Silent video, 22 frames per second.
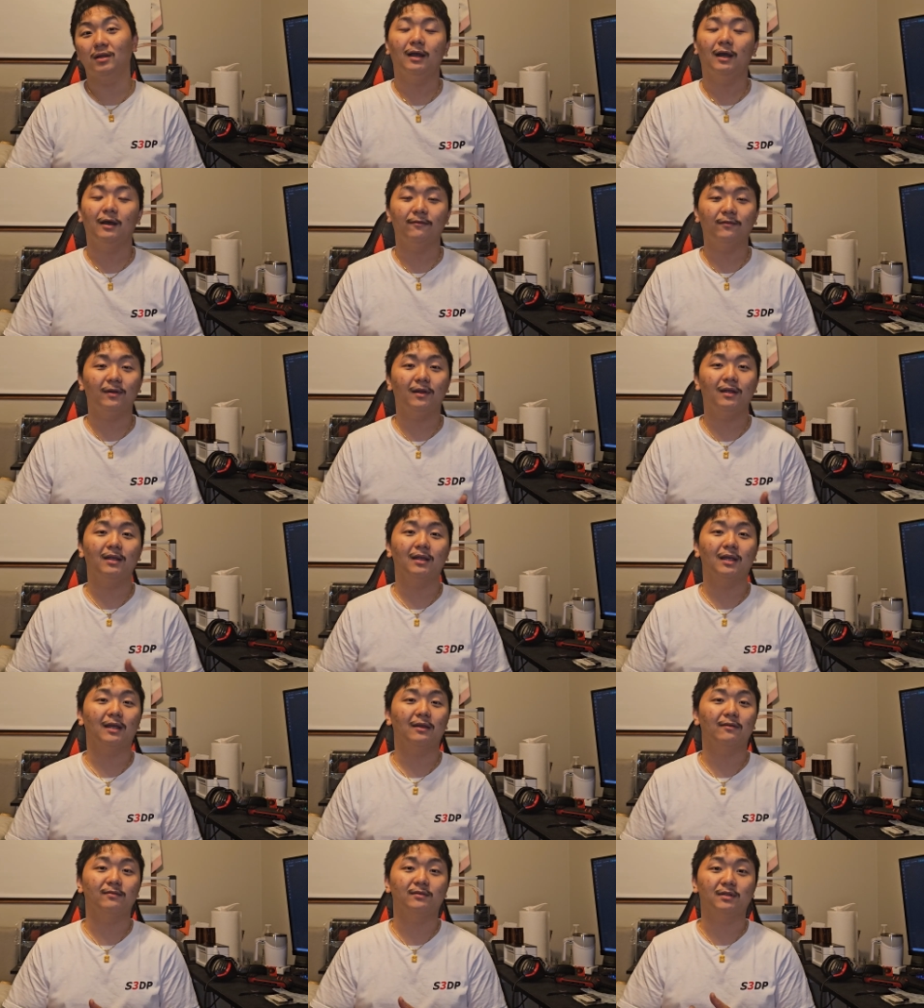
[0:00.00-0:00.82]
I feel like
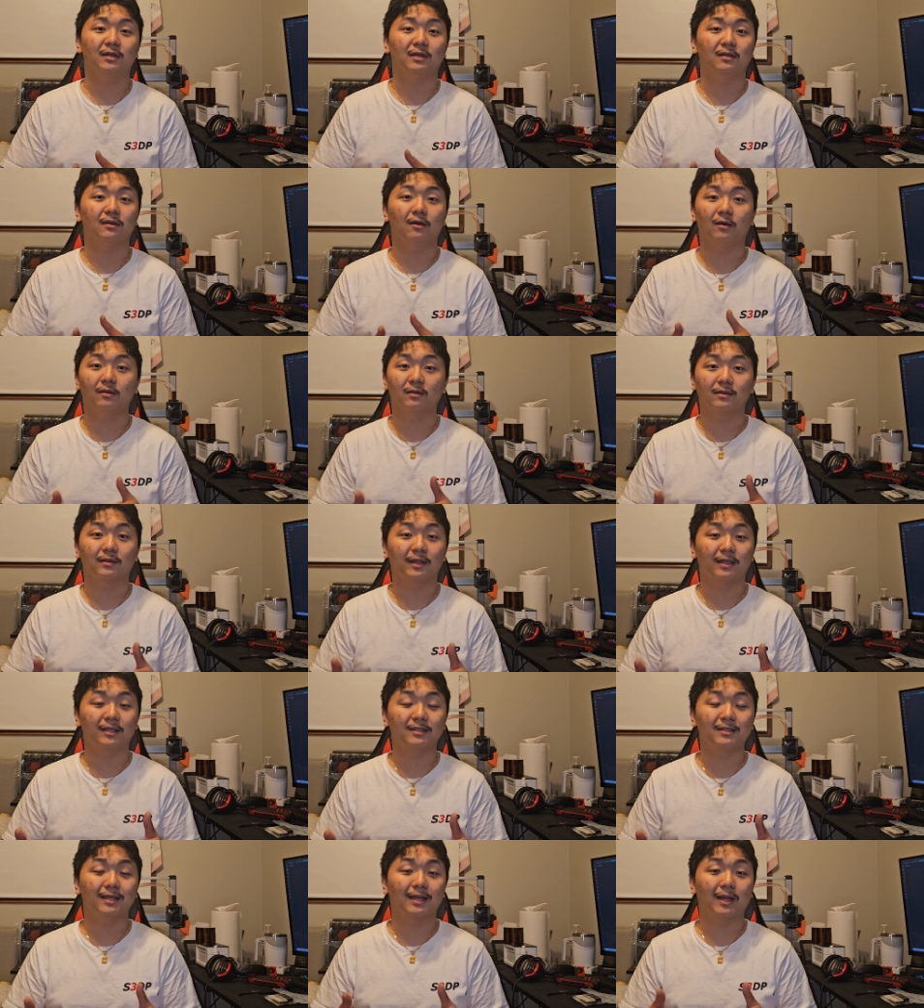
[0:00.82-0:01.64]
I have done all the
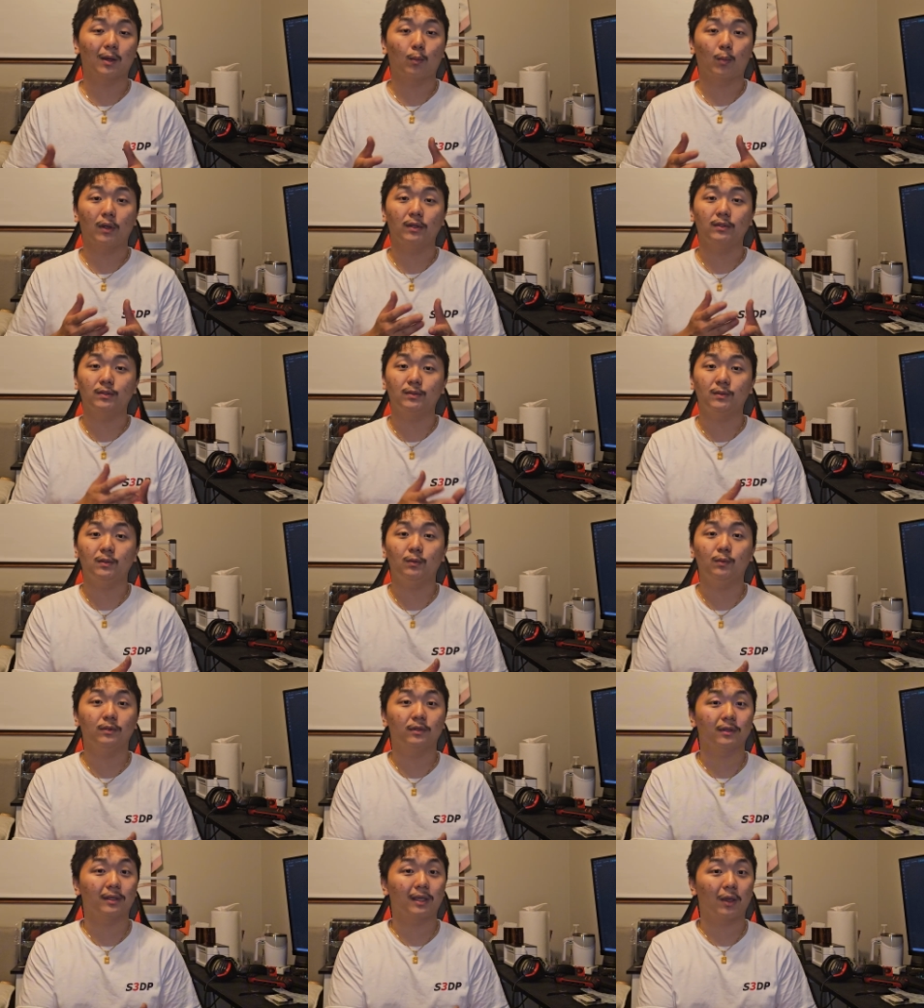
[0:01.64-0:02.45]
things that I want to do
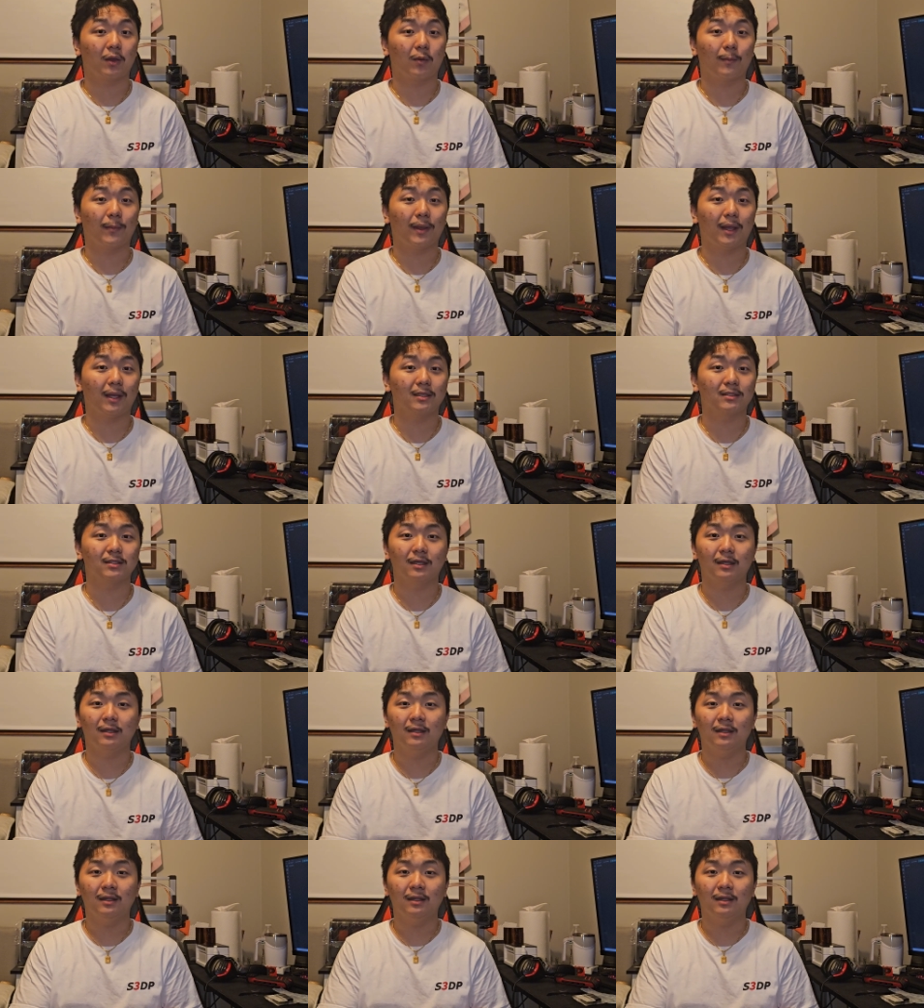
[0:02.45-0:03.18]
with the K one Max,